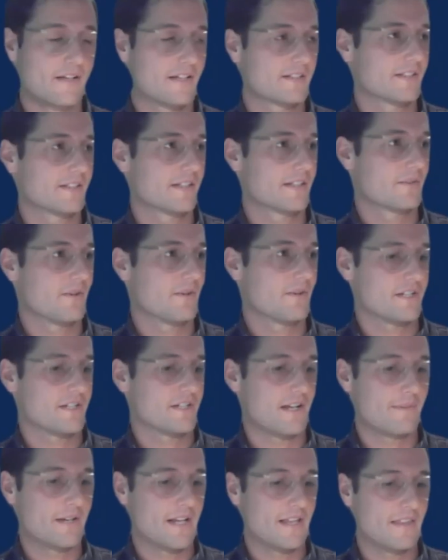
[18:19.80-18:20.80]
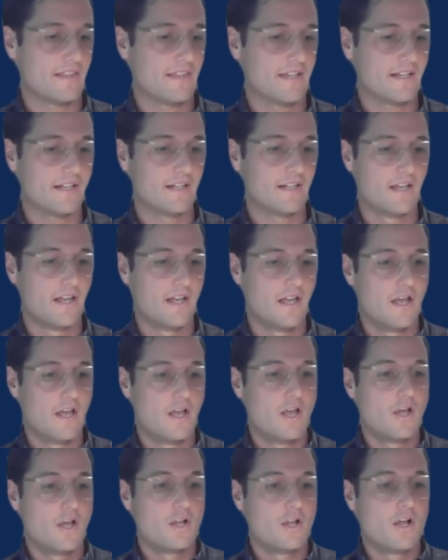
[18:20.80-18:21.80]
that's a good question. I mean, I think
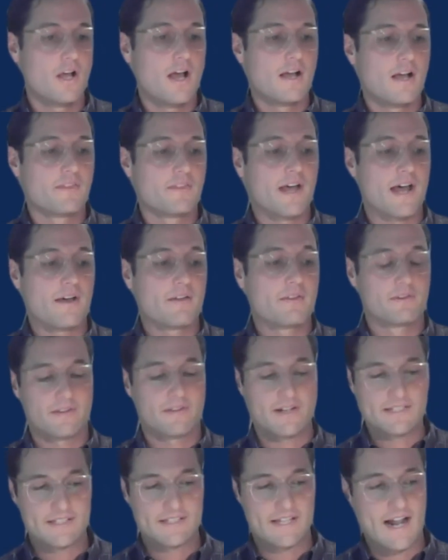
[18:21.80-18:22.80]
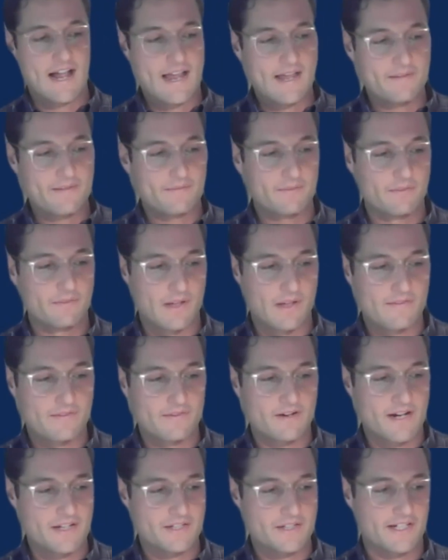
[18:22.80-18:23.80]
the reason that I love
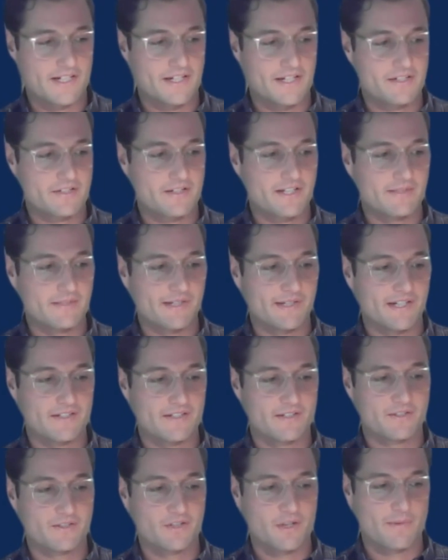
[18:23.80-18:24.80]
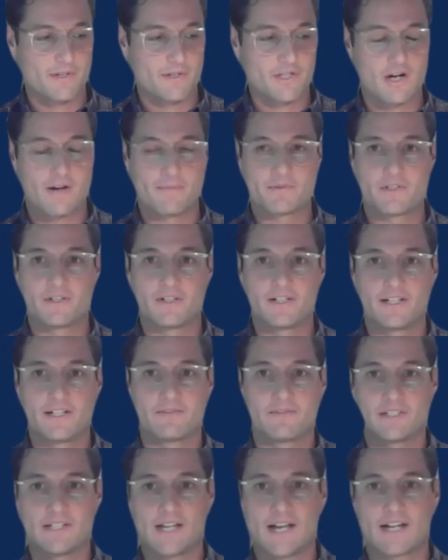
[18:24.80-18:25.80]
the restaurant industry is because there's so much opportunity
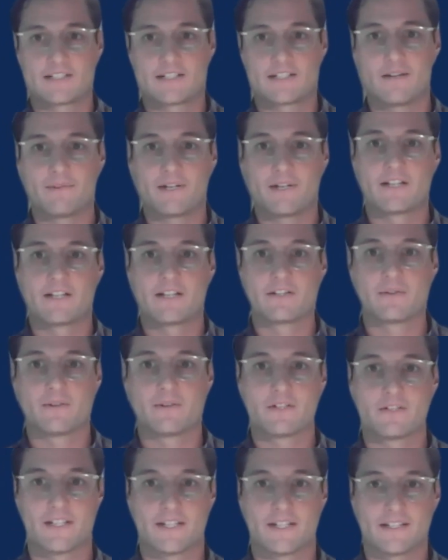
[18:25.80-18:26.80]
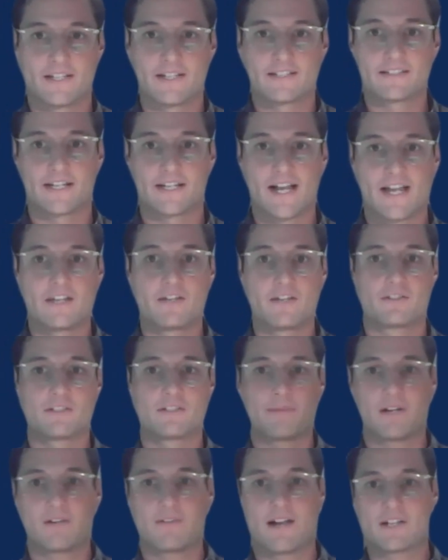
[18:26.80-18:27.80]
for tech to come in and do interesting things. Like I used
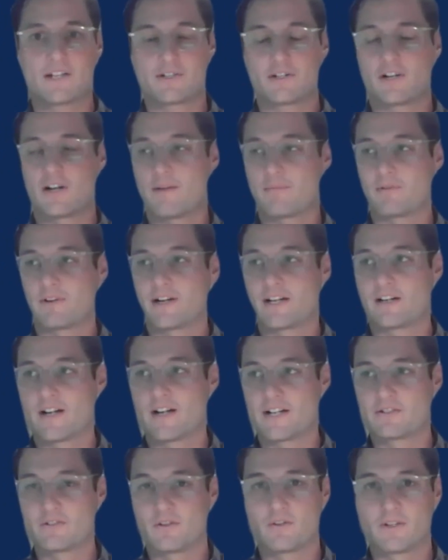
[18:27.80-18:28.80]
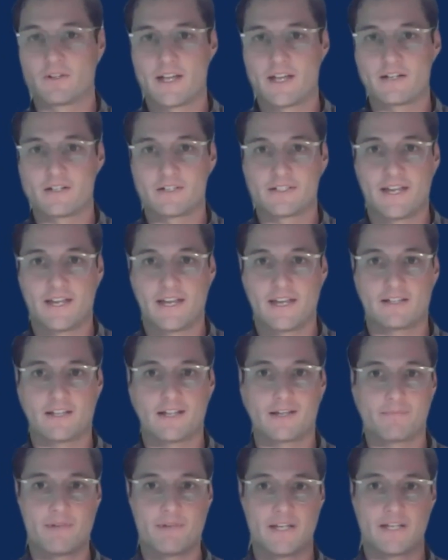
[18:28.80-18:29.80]
to be a restaurant operator, and I totally understand
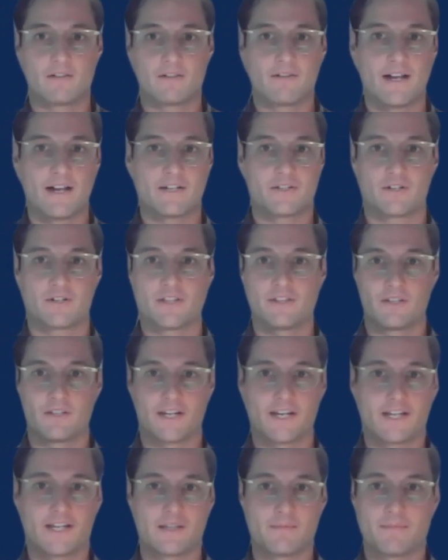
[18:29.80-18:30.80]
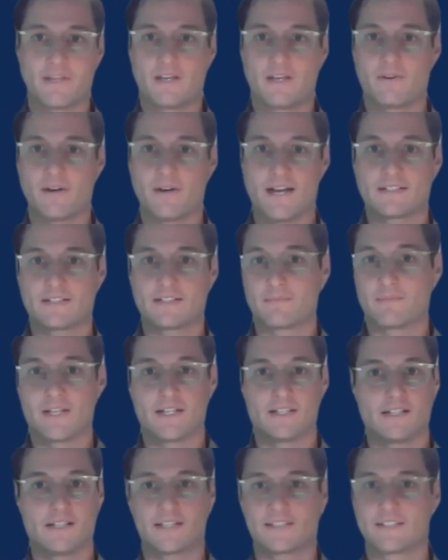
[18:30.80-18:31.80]
like being in a restaurant, looking at the POS and
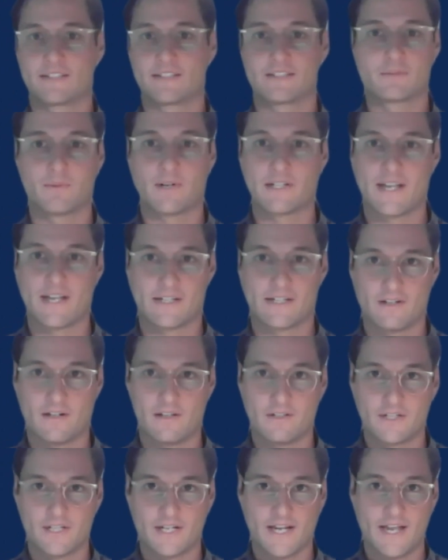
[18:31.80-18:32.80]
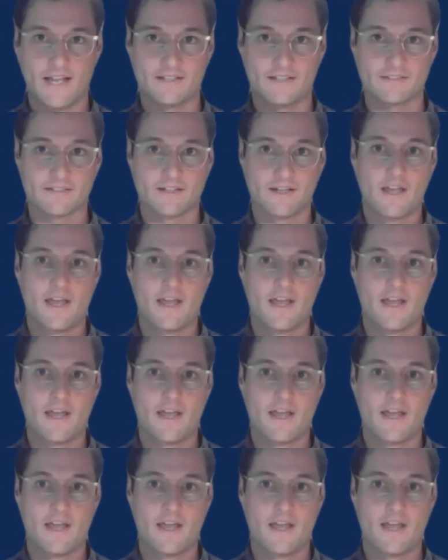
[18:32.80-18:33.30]
being like, this is where technology ends.